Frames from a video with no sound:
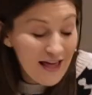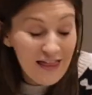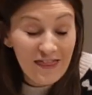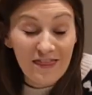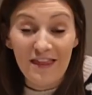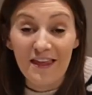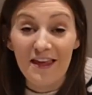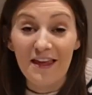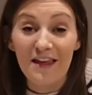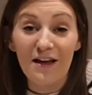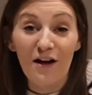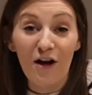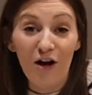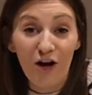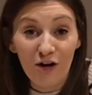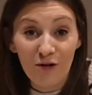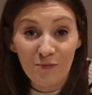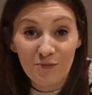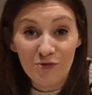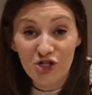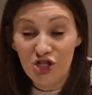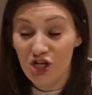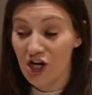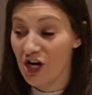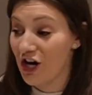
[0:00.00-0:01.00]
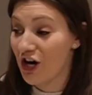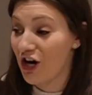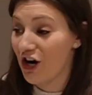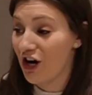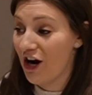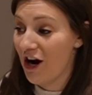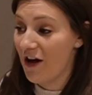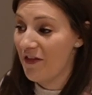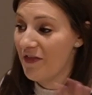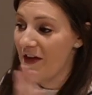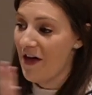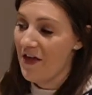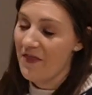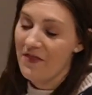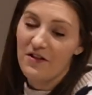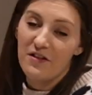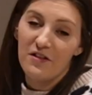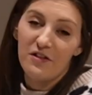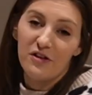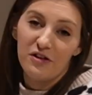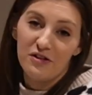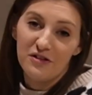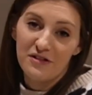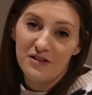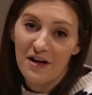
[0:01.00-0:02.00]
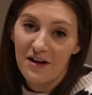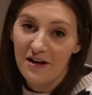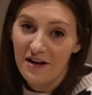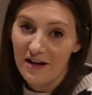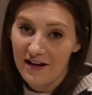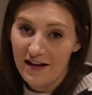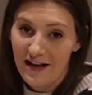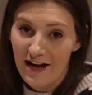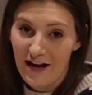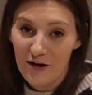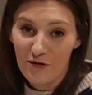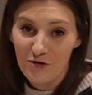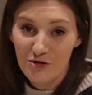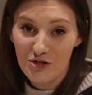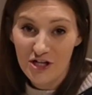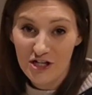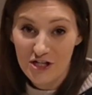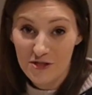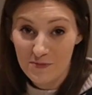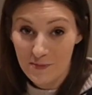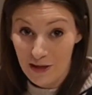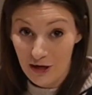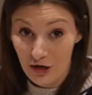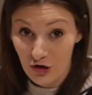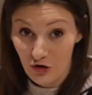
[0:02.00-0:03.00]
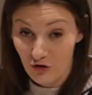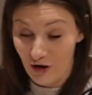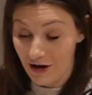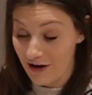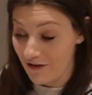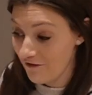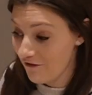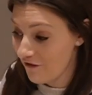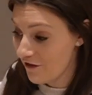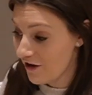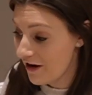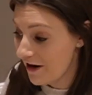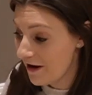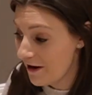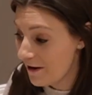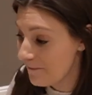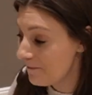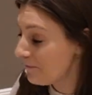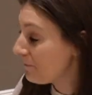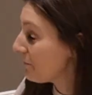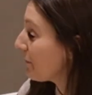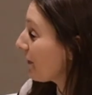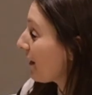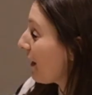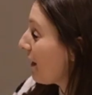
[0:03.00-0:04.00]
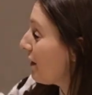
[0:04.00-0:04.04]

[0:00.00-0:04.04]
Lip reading: the armchair, and then the little nugget couch has been great for him.